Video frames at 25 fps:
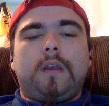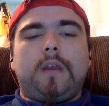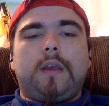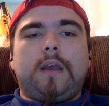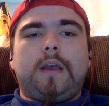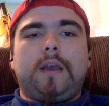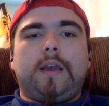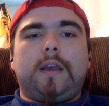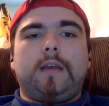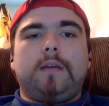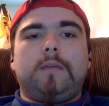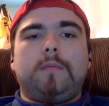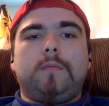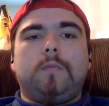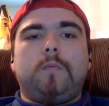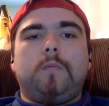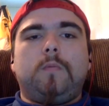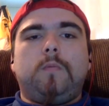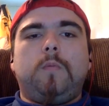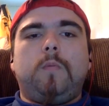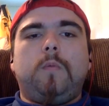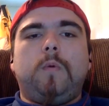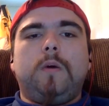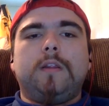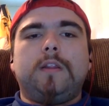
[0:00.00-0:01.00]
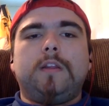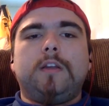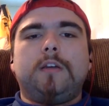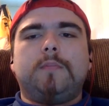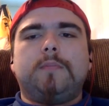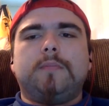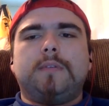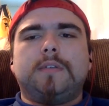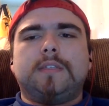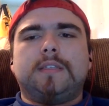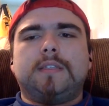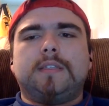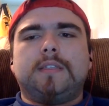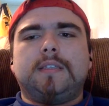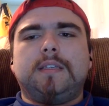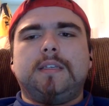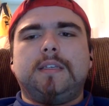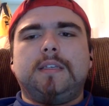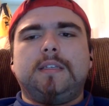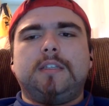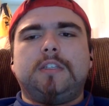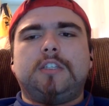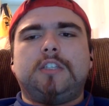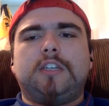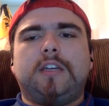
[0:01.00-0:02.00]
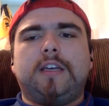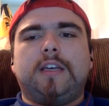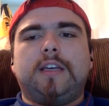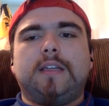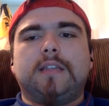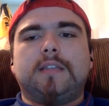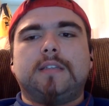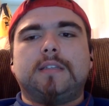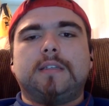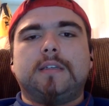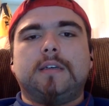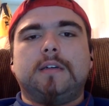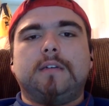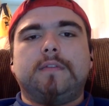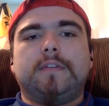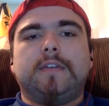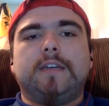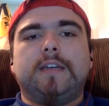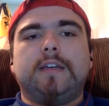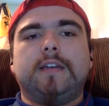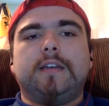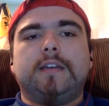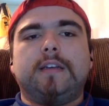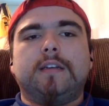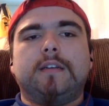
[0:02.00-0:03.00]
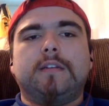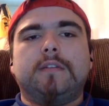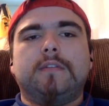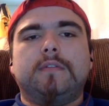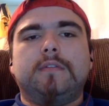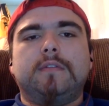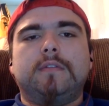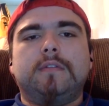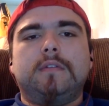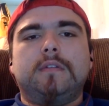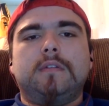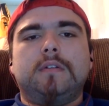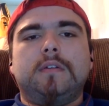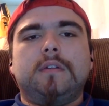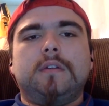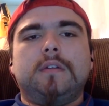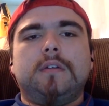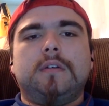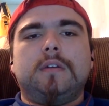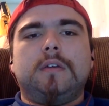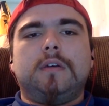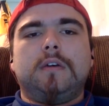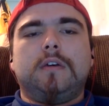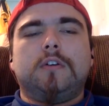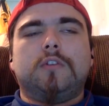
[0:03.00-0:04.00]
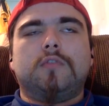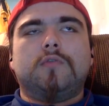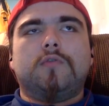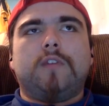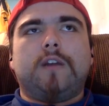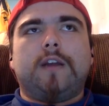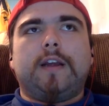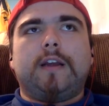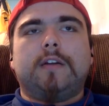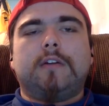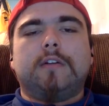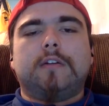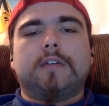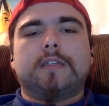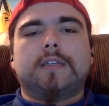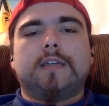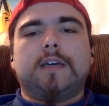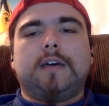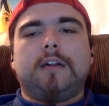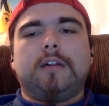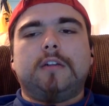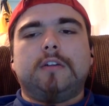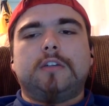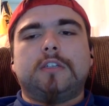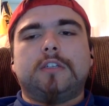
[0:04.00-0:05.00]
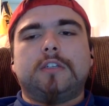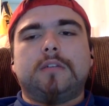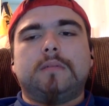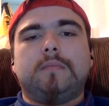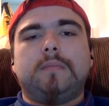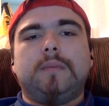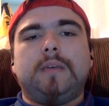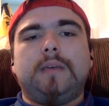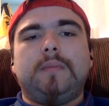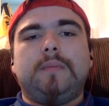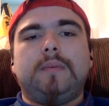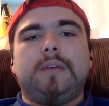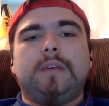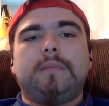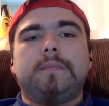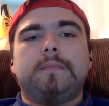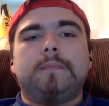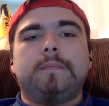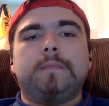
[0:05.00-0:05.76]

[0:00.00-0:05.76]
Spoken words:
and what their percent chance of getting a grant or scholarship may be.